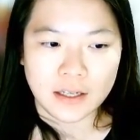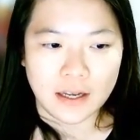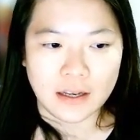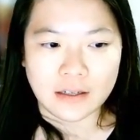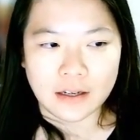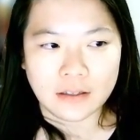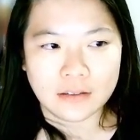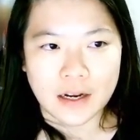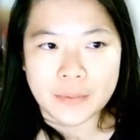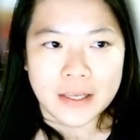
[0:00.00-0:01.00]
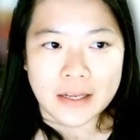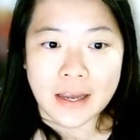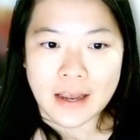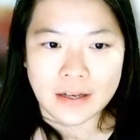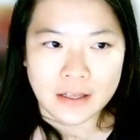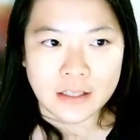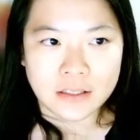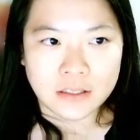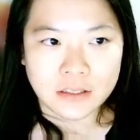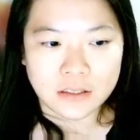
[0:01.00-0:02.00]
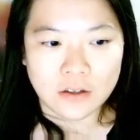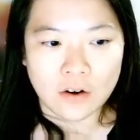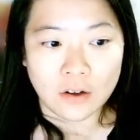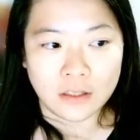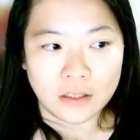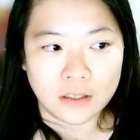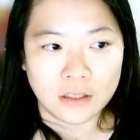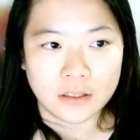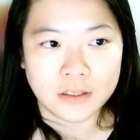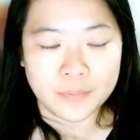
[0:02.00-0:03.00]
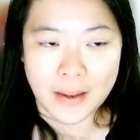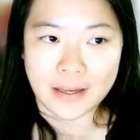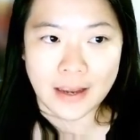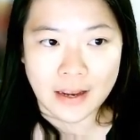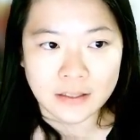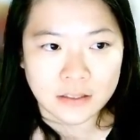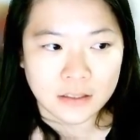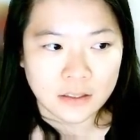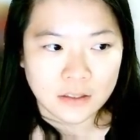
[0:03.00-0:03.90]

and then I mean in the end it's on the spade guess.